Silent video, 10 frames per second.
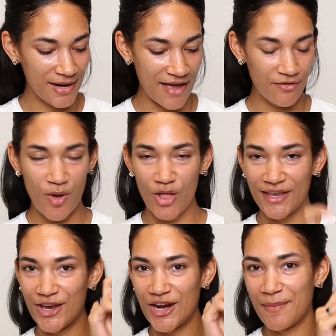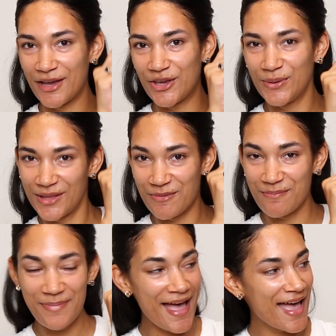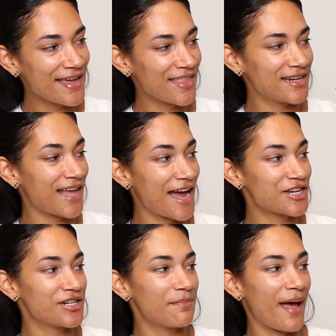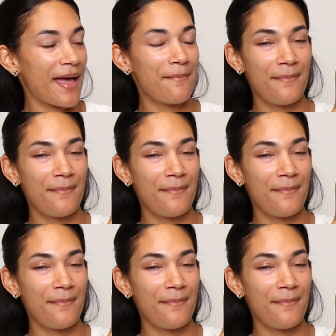I have them all here in my cute little bag. There's actually by